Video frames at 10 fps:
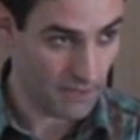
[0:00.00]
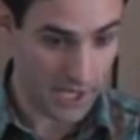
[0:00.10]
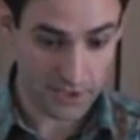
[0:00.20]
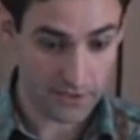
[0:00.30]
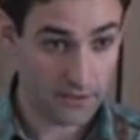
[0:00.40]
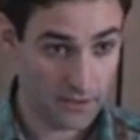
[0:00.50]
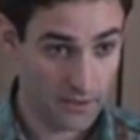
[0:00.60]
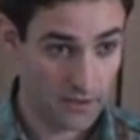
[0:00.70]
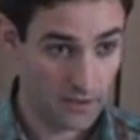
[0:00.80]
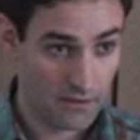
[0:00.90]
agent
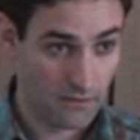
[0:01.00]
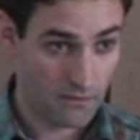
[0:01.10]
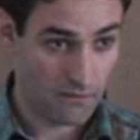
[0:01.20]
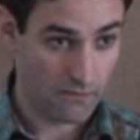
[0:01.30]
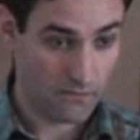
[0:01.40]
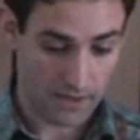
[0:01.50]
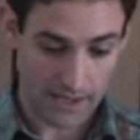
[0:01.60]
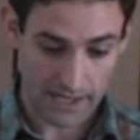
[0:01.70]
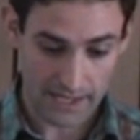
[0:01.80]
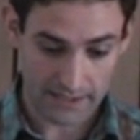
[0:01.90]

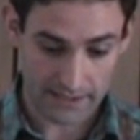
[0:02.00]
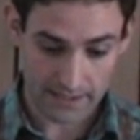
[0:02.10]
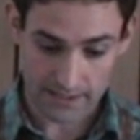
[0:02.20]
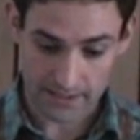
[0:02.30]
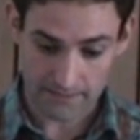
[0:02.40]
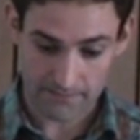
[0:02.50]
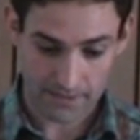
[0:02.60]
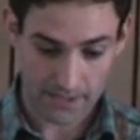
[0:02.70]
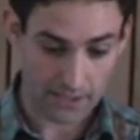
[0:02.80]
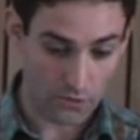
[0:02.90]
and
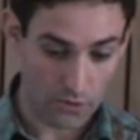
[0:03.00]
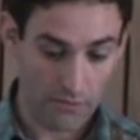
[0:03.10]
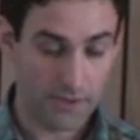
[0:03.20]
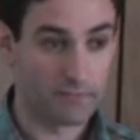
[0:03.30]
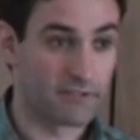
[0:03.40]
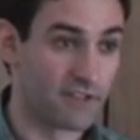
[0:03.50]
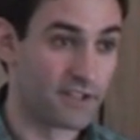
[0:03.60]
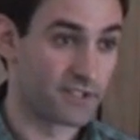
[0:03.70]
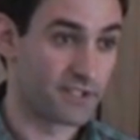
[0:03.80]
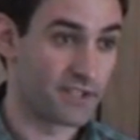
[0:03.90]
all of the
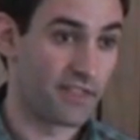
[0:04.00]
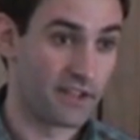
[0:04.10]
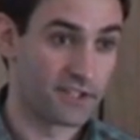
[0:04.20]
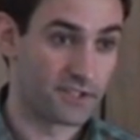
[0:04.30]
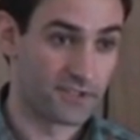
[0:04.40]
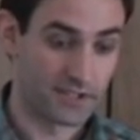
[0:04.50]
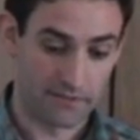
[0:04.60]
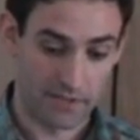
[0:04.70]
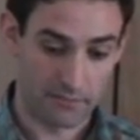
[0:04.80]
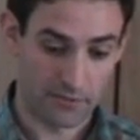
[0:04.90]
observations that the agent
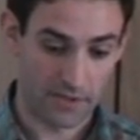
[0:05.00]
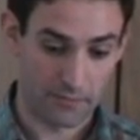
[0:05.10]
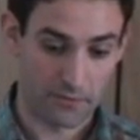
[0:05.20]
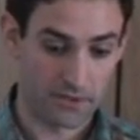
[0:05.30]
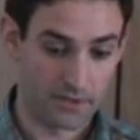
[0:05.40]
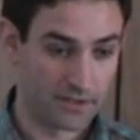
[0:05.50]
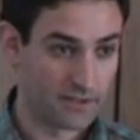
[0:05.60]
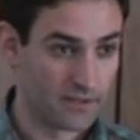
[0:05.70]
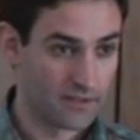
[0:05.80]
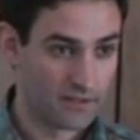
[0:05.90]
received up to that point.
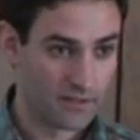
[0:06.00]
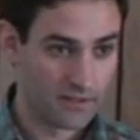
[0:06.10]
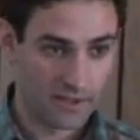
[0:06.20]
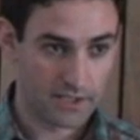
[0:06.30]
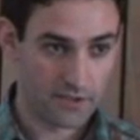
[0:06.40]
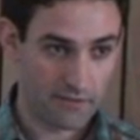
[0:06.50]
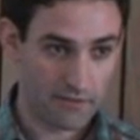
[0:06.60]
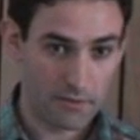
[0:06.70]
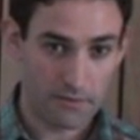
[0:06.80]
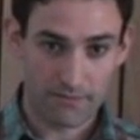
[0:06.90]
And so there
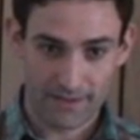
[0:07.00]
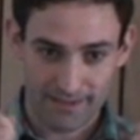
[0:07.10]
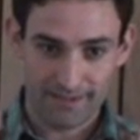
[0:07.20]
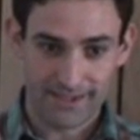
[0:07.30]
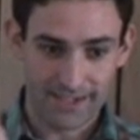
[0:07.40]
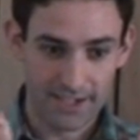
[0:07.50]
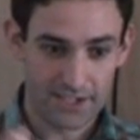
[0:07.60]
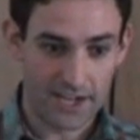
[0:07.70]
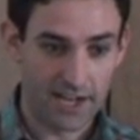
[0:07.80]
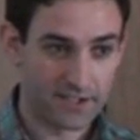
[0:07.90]
will be,
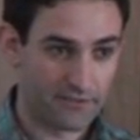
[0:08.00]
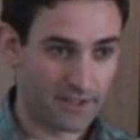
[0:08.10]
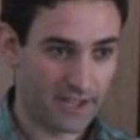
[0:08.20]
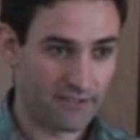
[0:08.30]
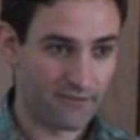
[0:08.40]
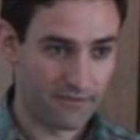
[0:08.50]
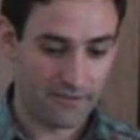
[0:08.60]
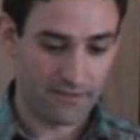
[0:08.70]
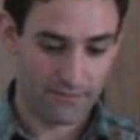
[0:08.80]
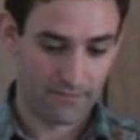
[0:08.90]
each agent will have
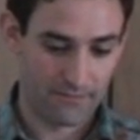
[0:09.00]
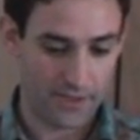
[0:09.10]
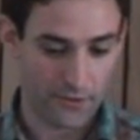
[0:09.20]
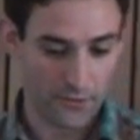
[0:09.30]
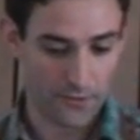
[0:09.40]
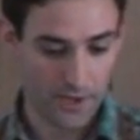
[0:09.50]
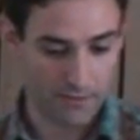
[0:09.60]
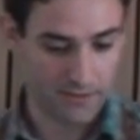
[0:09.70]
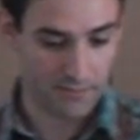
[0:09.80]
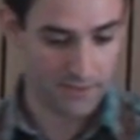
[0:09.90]
their own
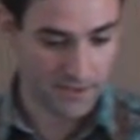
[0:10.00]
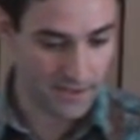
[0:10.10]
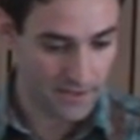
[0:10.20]
MDP.